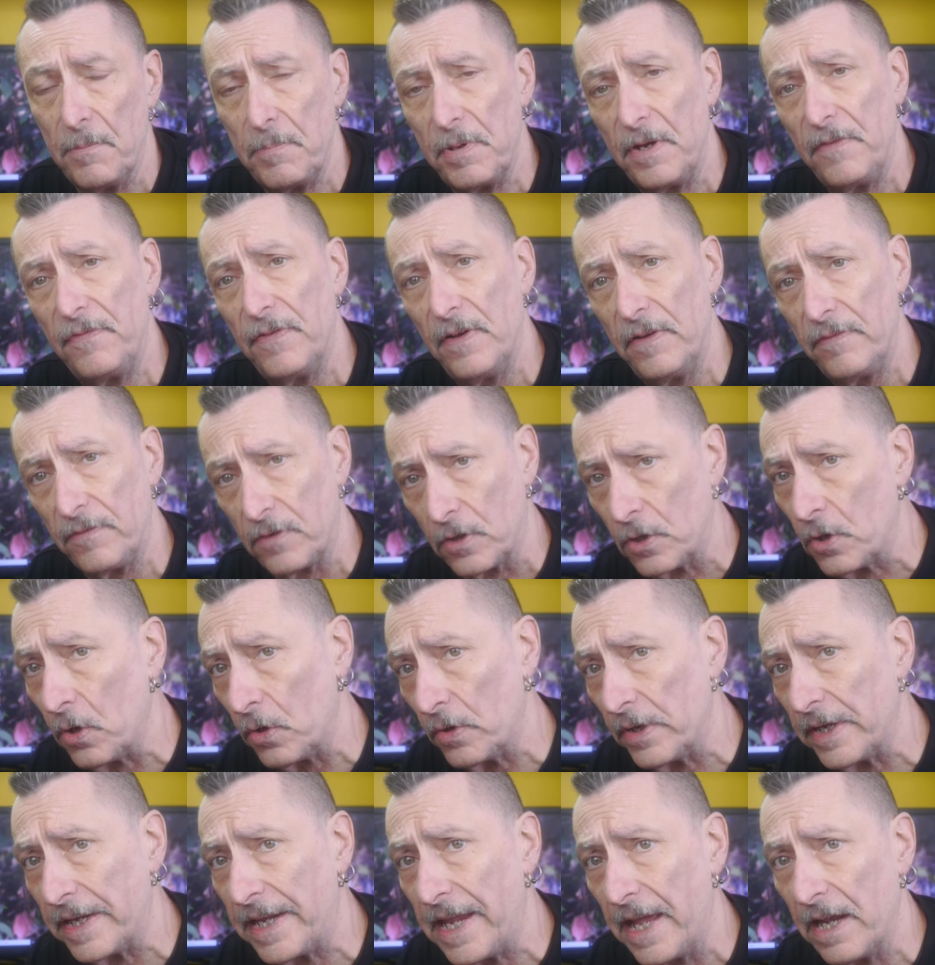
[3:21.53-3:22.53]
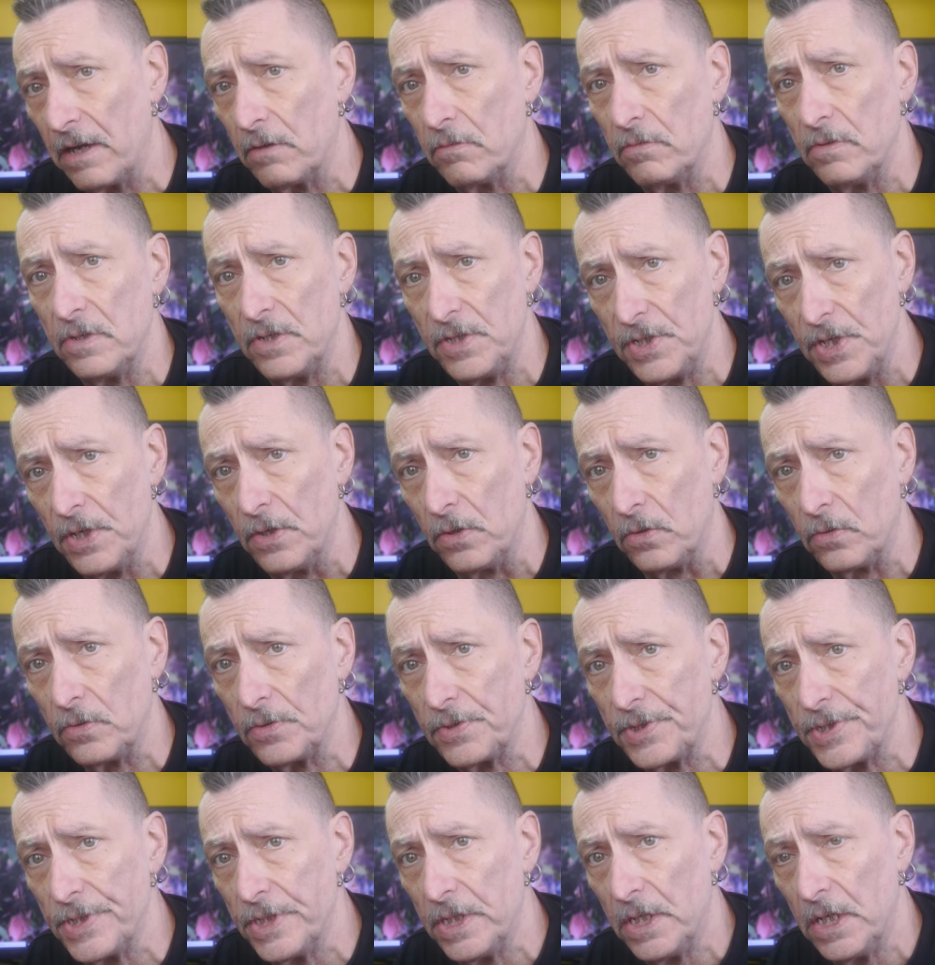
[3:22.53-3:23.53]
But if I've got to get a
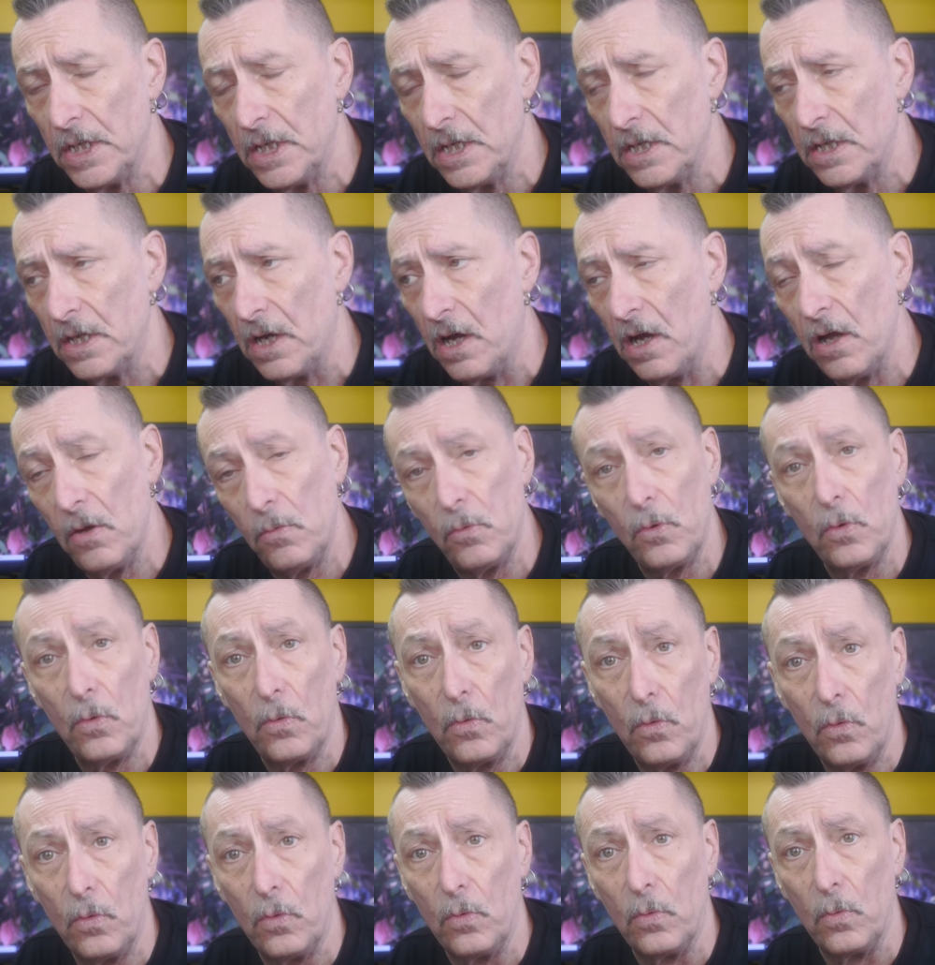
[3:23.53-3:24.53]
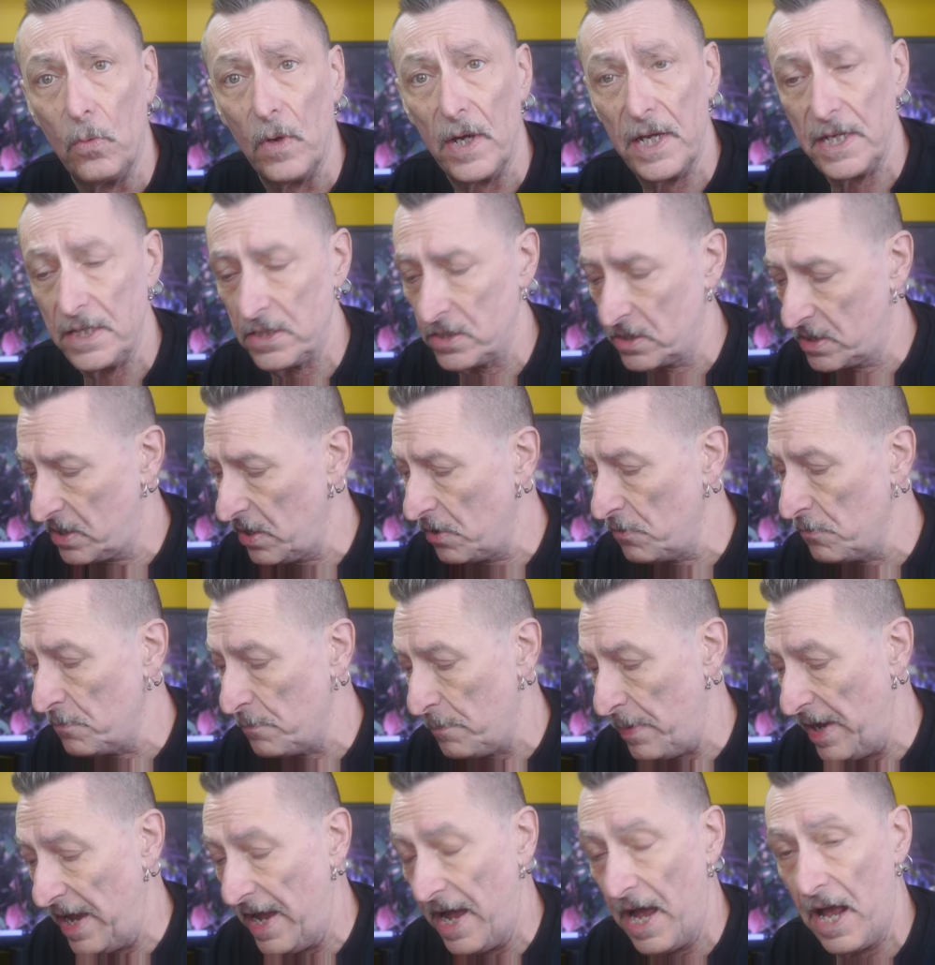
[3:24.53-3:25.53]
result, I will always go
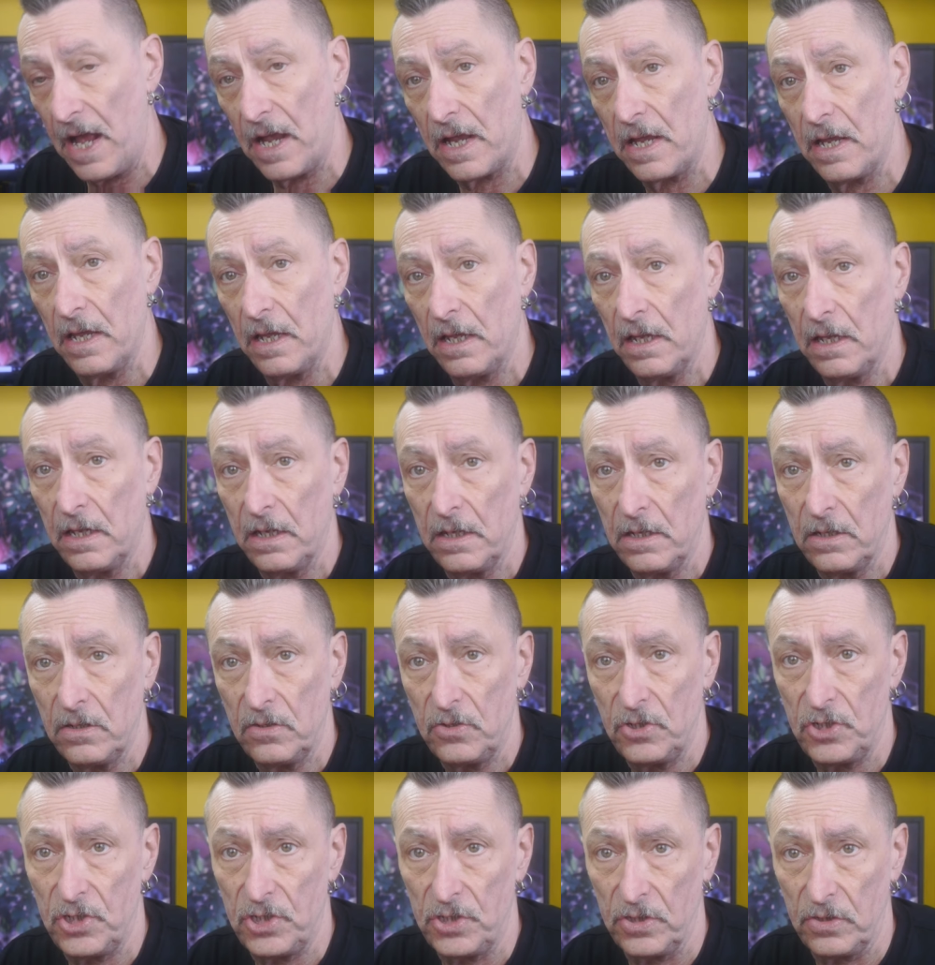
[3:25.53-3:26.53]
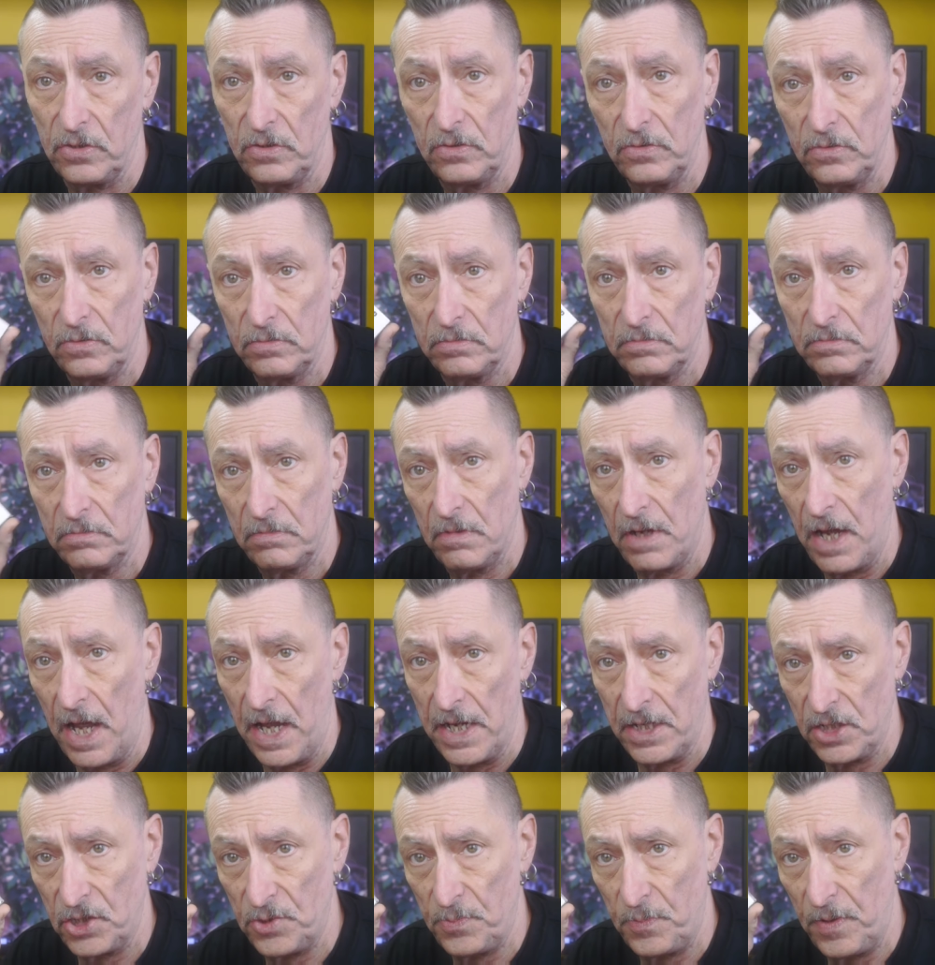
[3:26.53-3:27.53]
back to
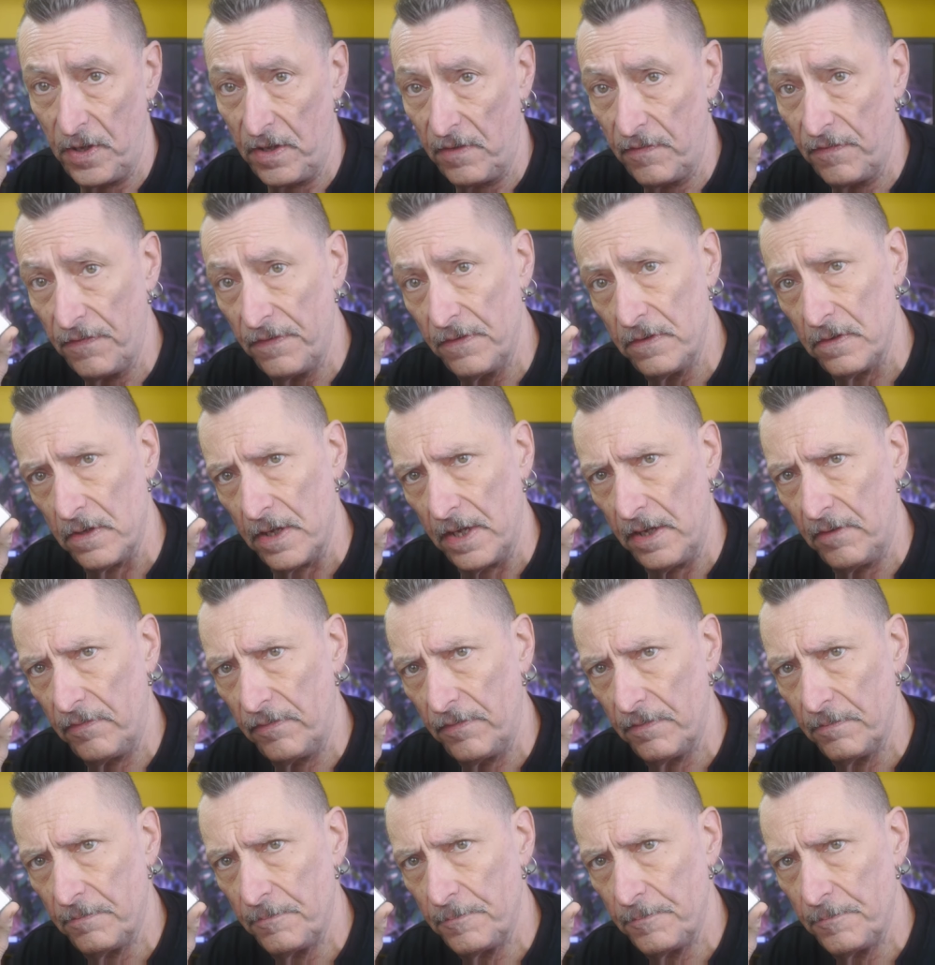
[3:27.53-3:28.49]
HP5.